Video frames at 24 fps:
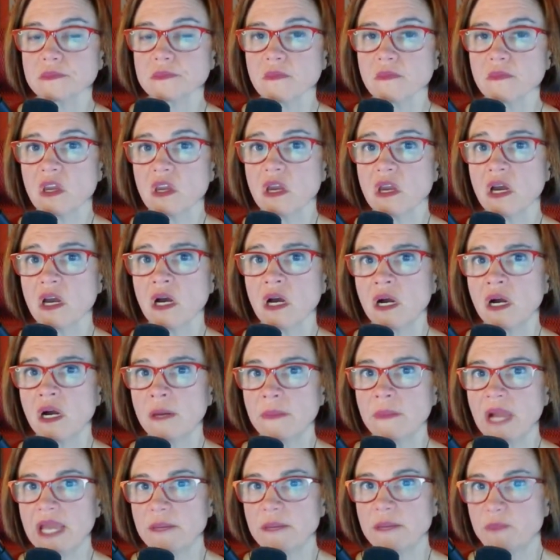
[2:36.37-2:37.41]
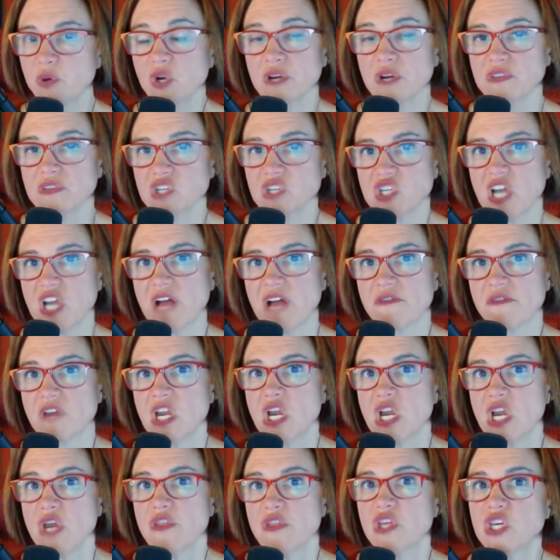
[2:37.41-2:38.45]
And put on the shelf. The